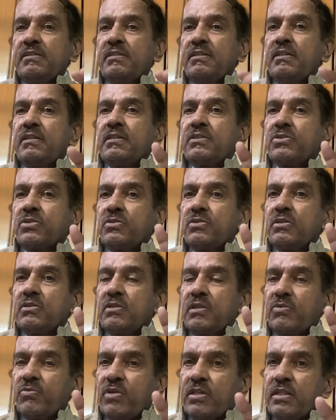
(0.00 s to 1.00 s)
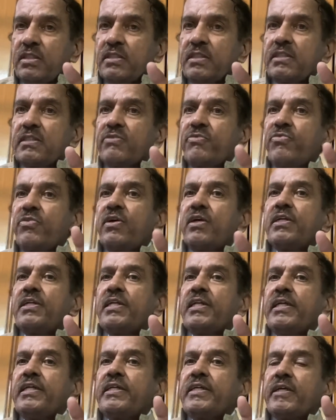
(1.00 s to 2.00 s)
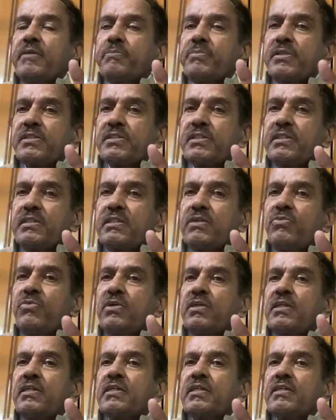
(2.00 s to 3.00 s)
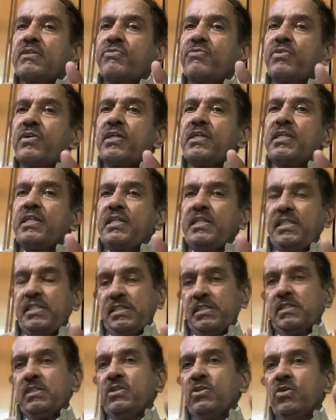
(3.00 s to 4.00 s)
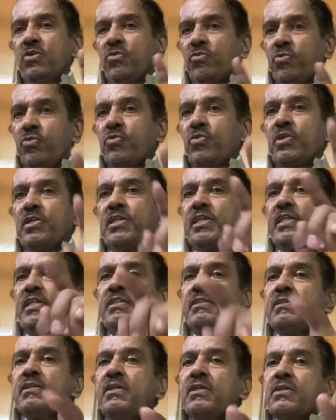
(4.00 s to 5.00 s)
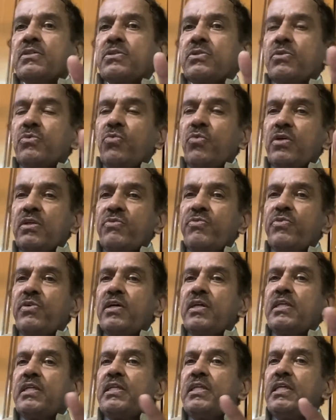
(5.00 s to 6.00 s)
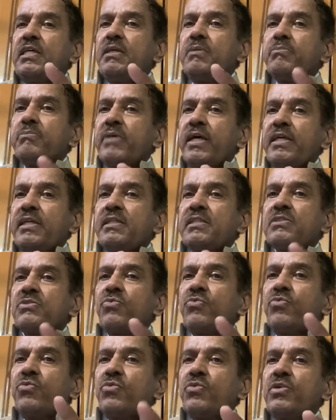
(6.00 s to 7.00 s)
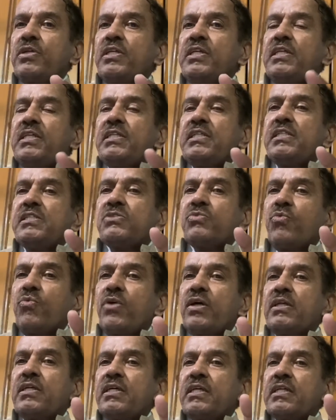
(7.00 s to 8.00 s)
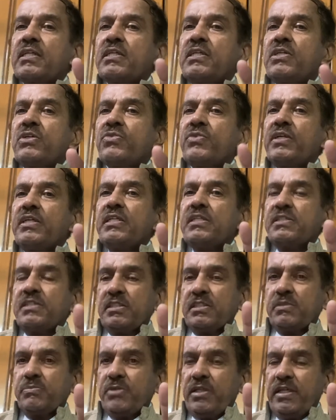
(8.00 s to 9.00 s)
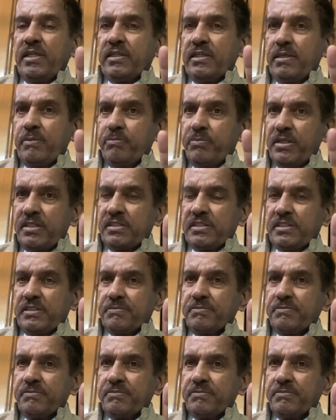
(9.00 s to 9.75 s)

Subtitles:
So 140, 10% of 140 is 14. So 140 minus 14 is 126 milligram percent.